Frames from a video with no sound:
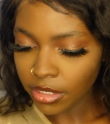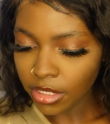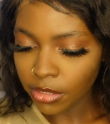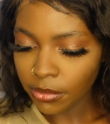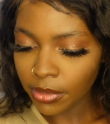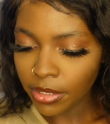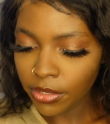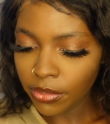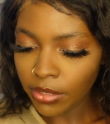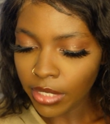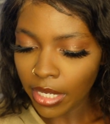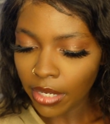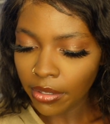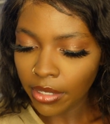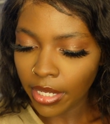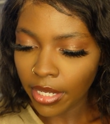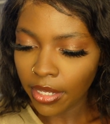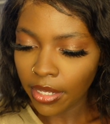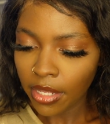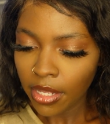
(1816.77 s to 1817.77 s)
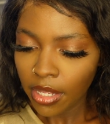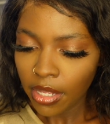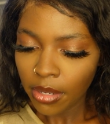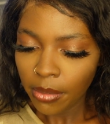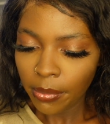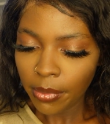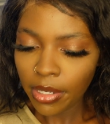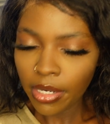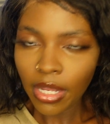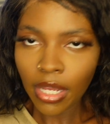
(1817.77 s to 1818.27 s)
Because we knew like, okay,
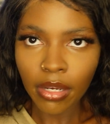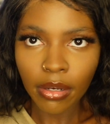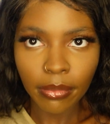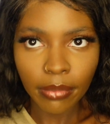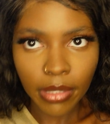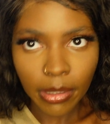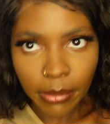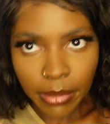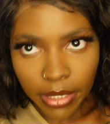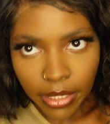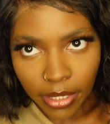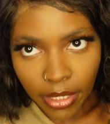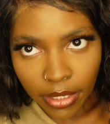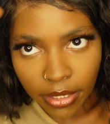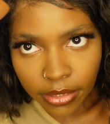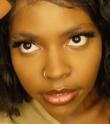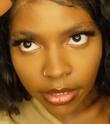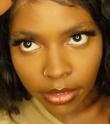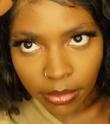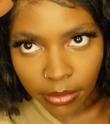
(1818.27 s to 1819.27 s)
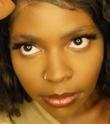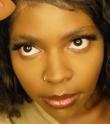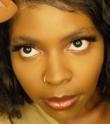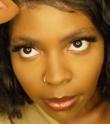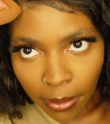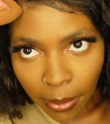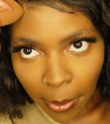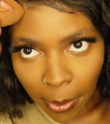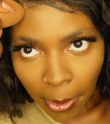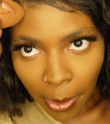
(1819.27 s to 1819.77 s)
we're not going to really be together. So
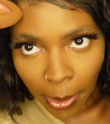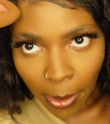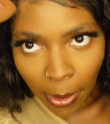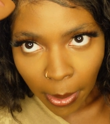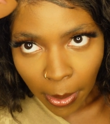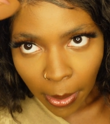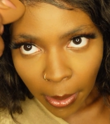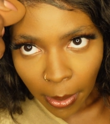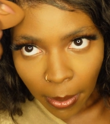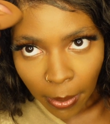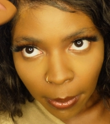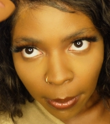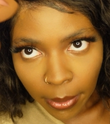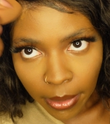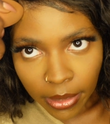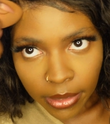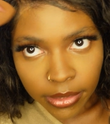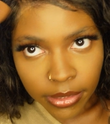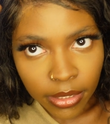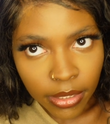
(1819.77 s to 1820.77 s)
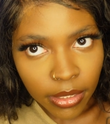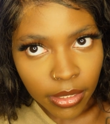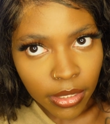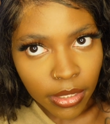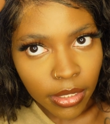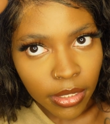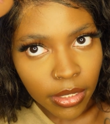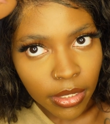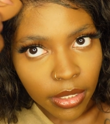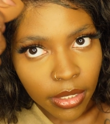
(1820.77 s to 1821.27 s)
what is that
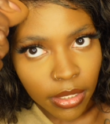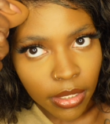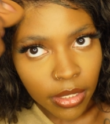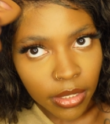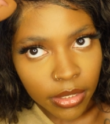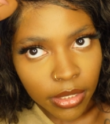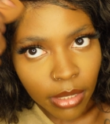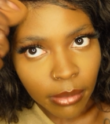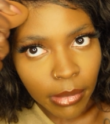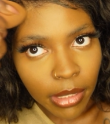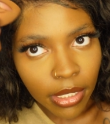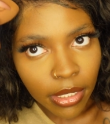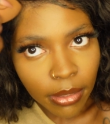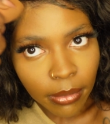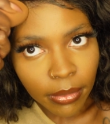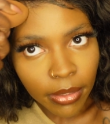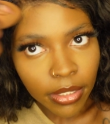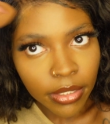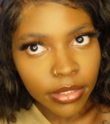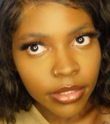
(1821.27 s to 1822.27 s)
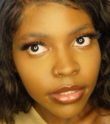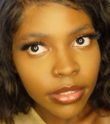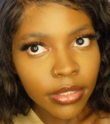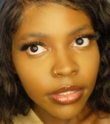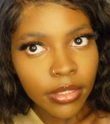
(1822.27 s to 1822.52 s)
making it worse?